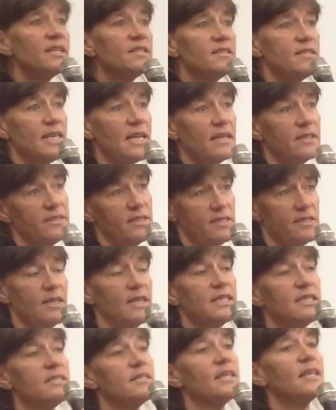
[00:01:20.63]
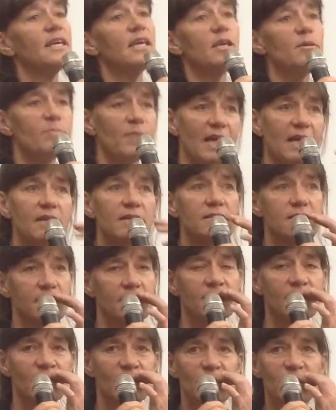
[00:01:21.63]
Kinsale decided to keep that
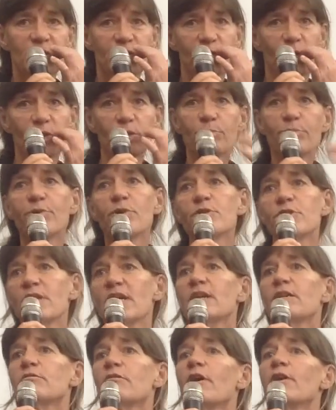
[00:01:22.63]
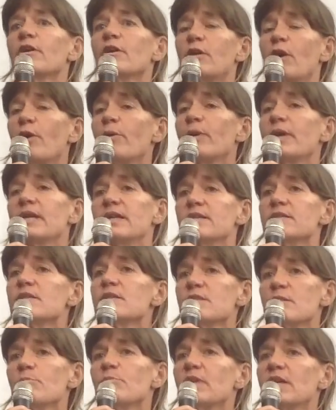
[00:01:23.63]
student project going into
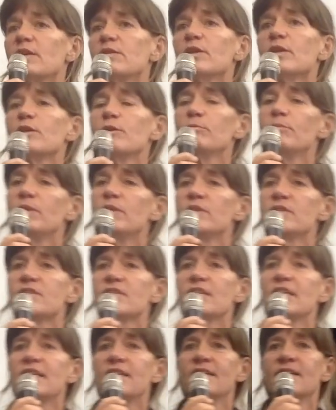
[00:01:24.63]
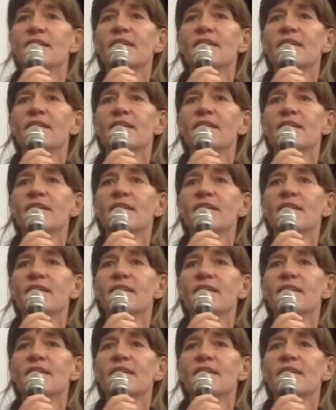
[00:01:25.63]
something in the community.